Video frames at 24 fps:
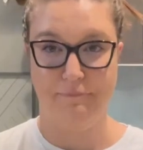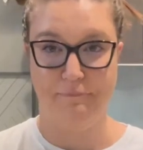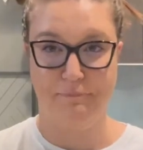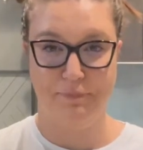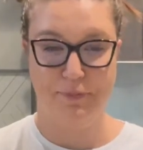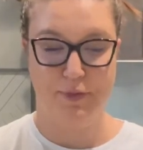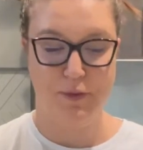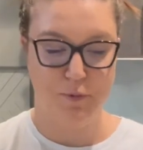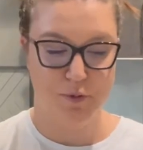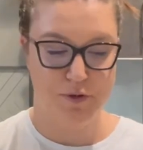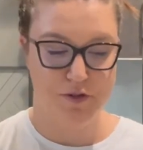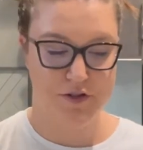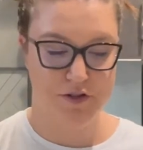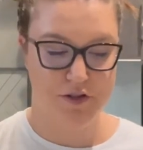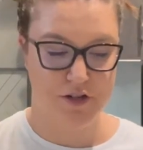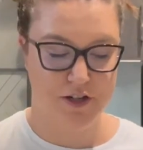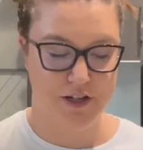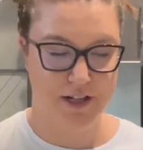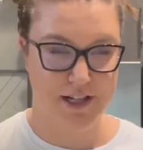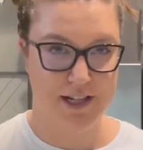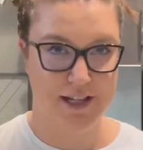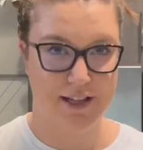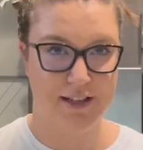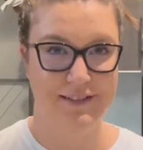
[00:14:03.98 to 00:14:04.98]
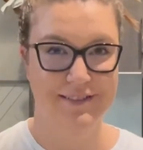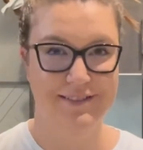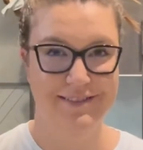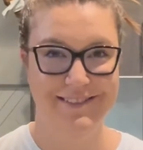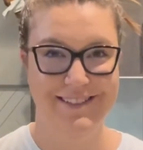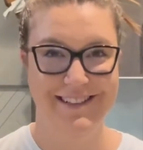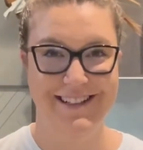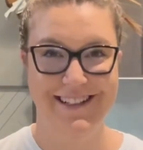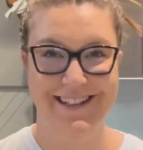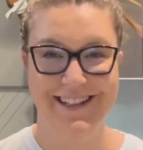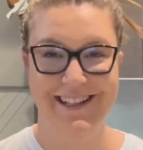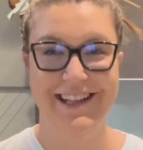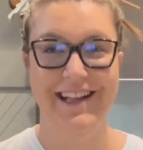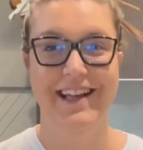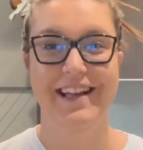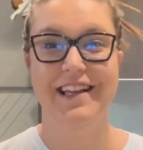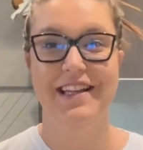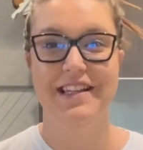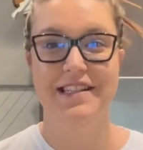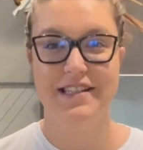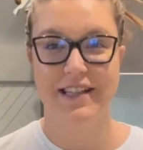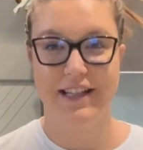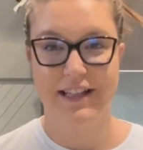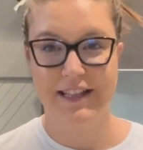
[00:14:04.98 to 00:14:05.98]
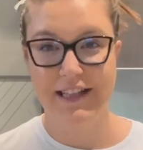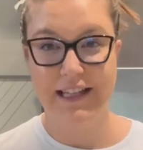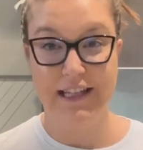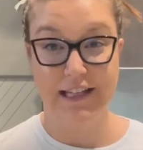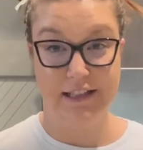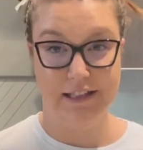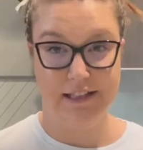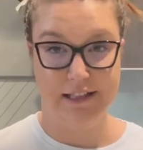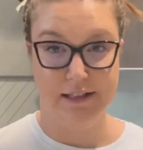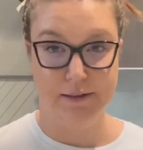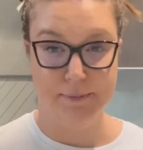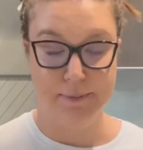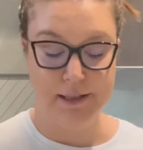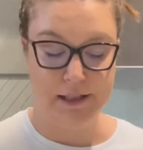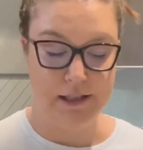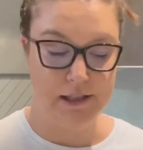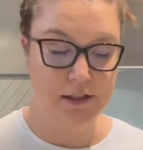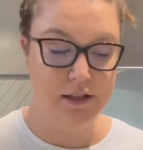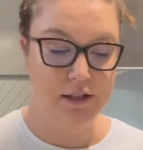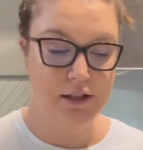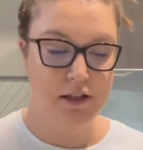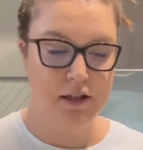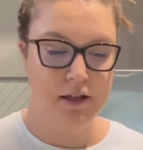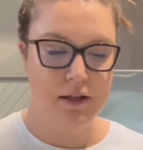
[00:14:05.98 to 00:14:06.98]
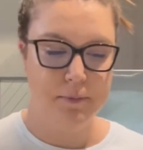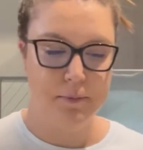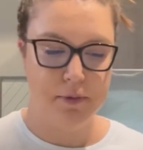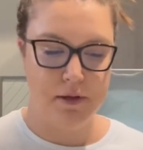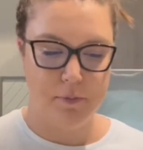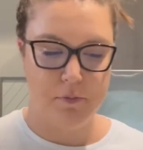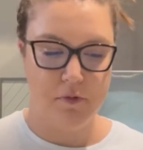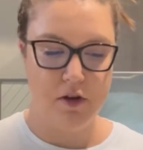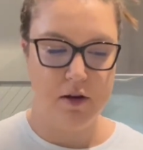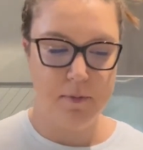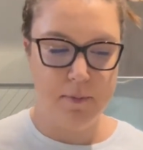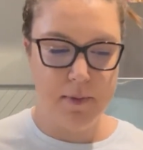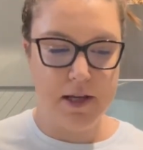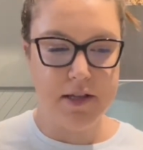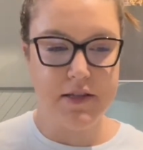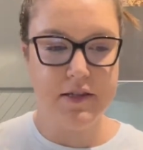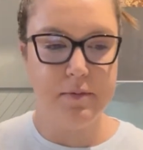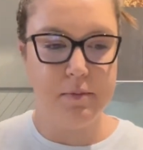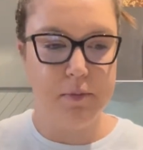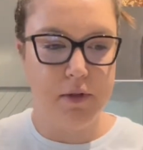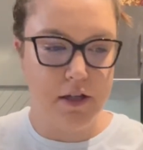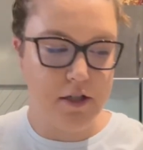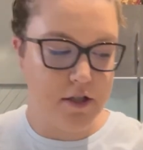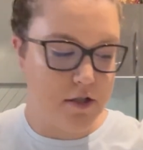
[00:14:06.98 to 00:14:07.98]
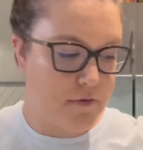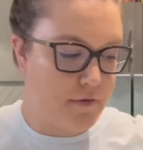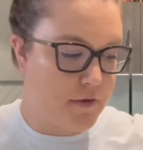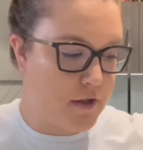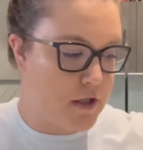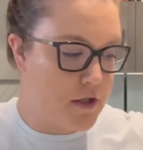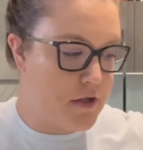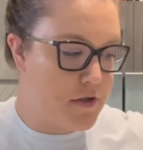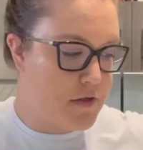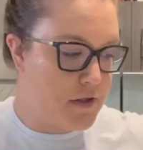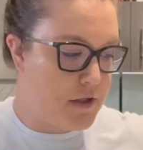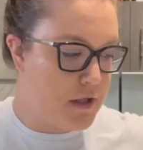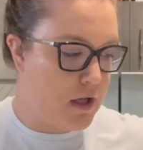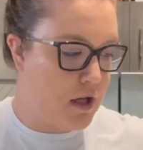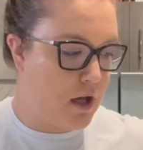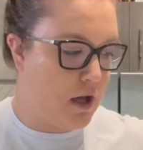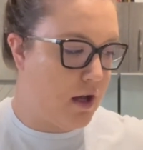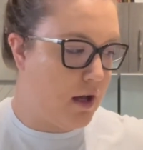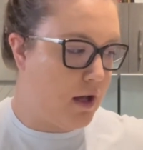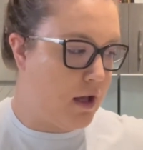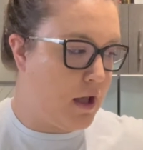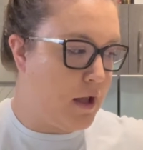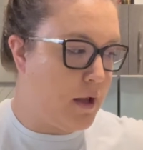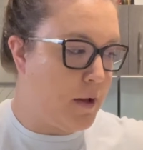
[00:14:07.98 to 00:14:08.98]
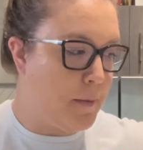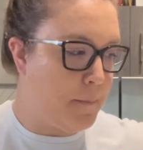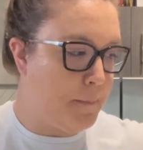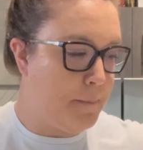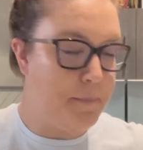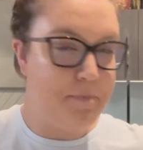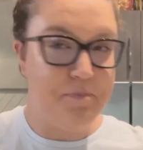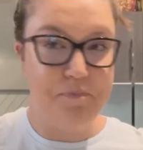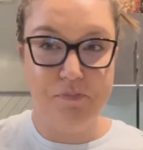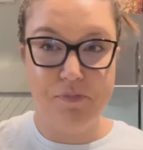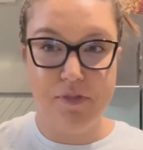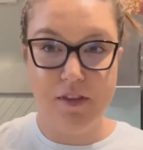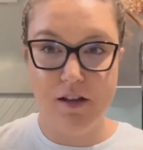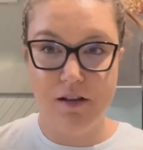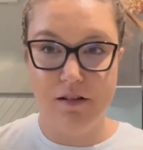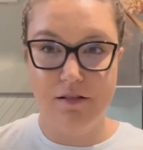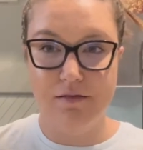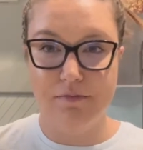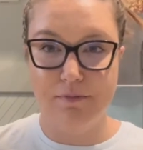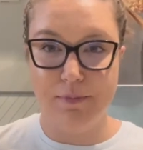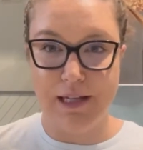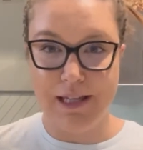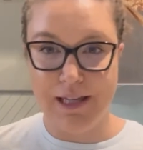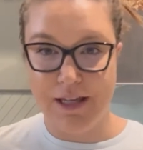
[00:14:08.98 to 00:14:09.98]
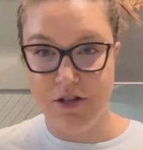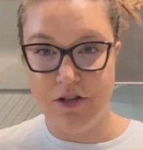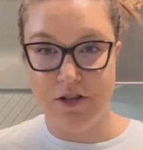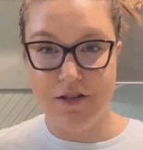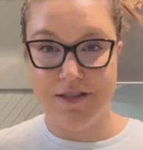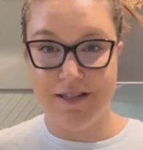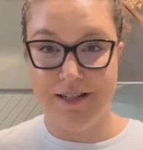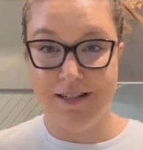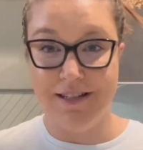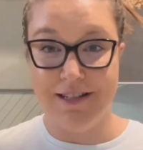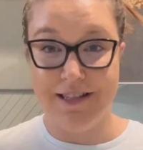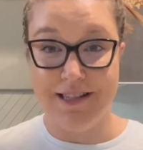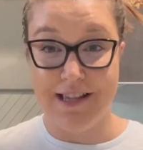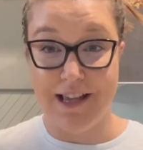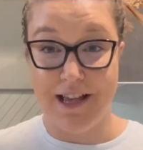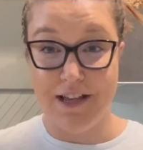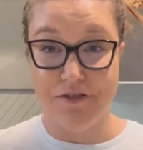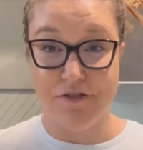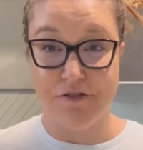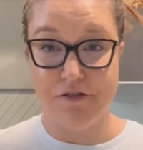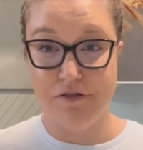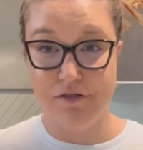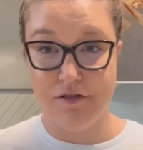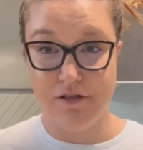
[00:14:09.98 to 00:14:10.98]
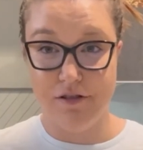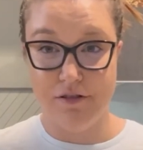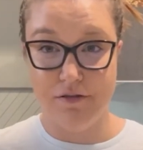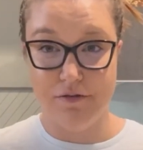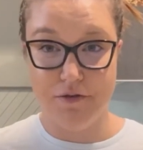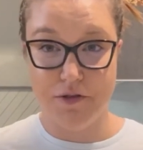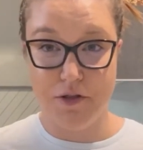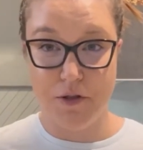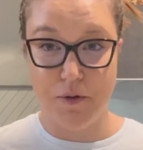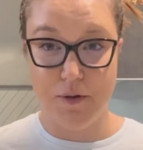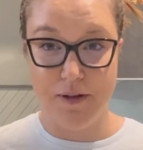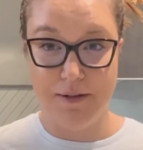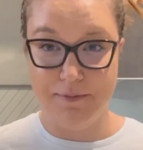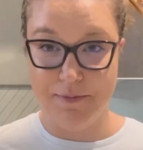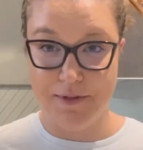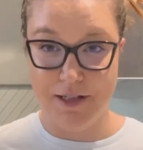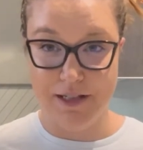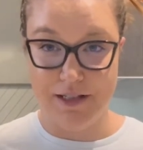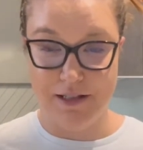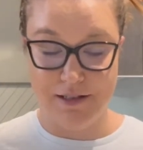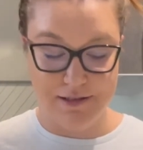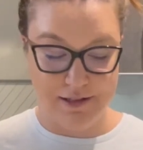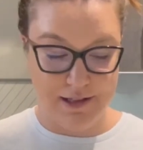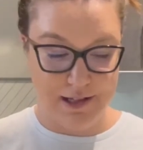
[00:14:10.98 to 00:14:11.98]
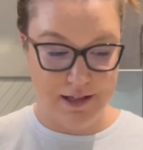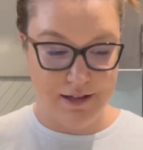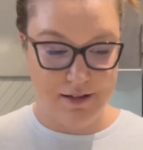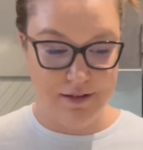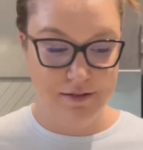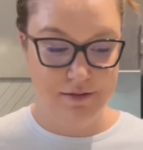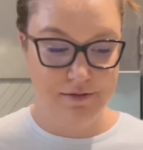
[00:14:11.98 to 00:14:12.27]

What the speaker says: We're starting to clean a little bit, but I'm gonna make some lunch first. My kitchen's a disaster too, so I'm gonna like